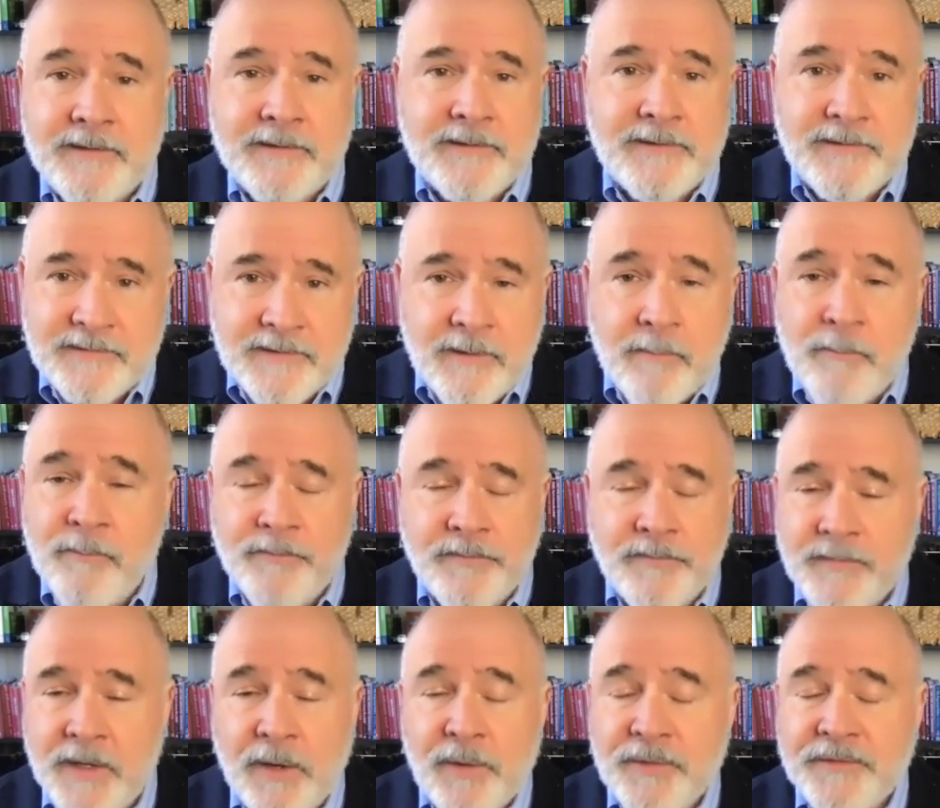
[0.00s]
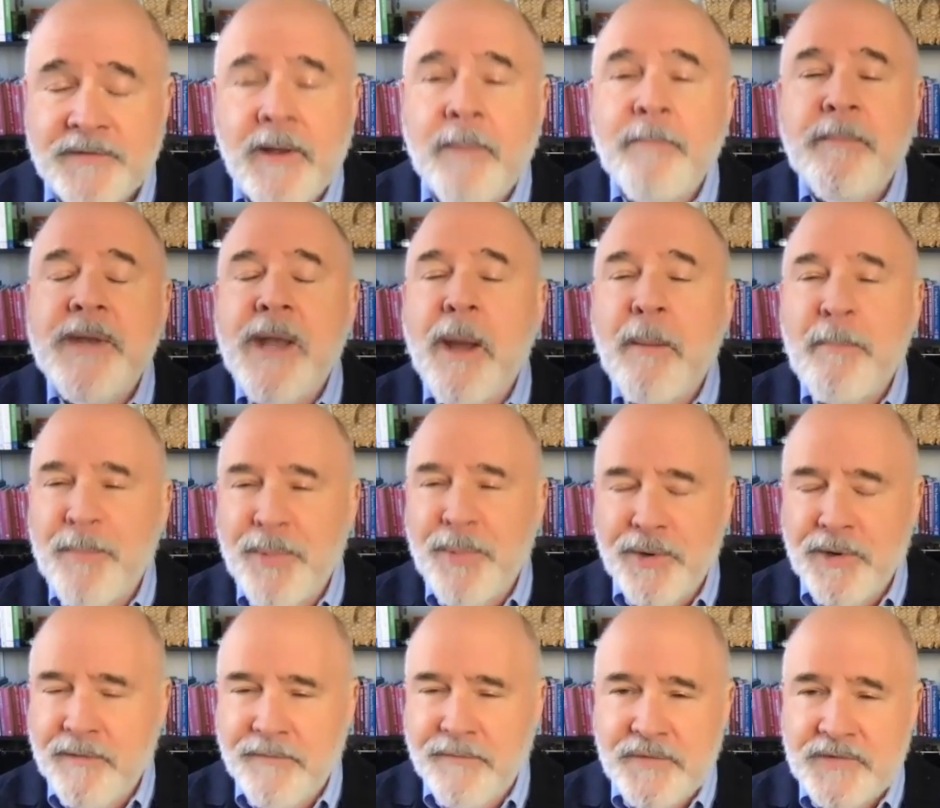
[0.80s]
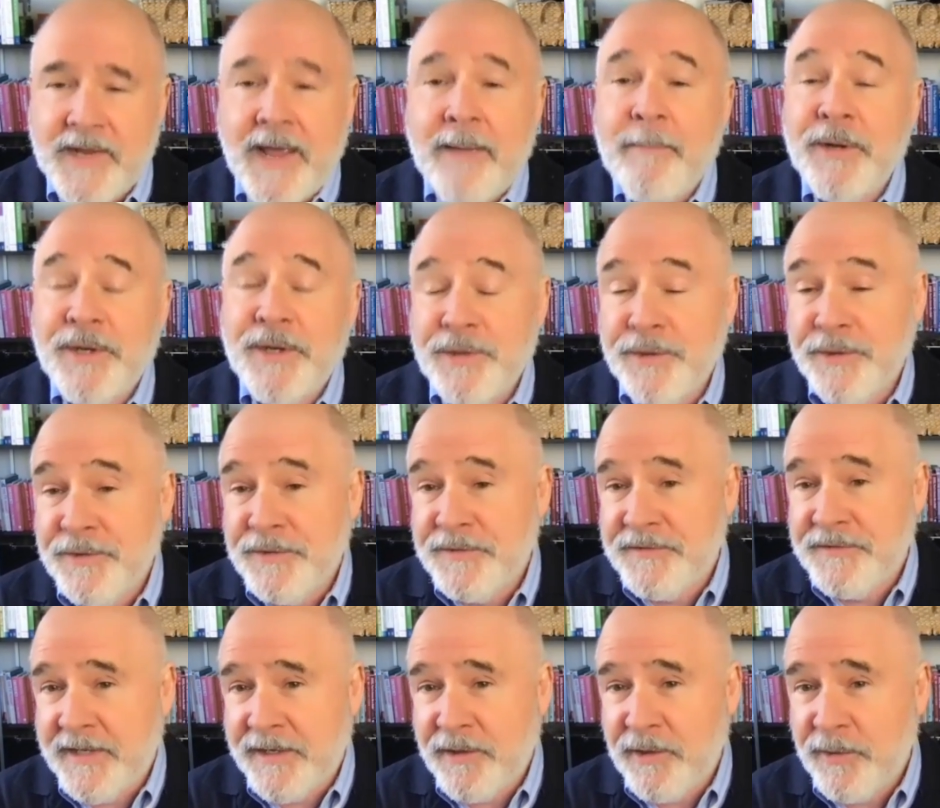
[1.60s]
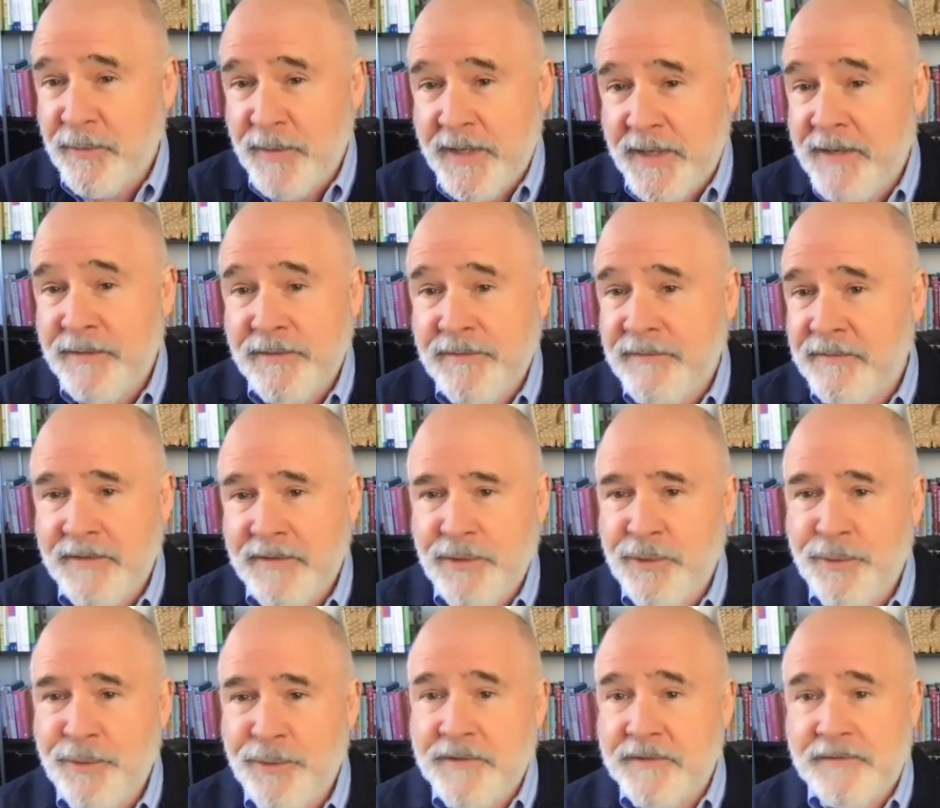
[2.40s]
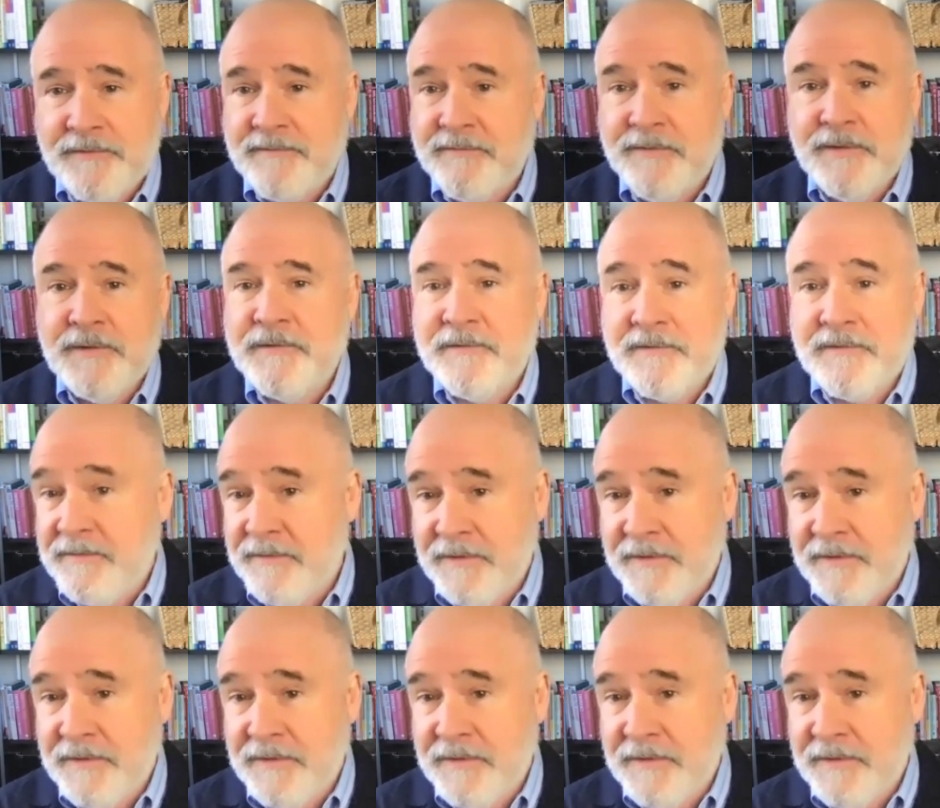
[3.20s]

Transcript: some you know some number of saboteurs that are in you the the,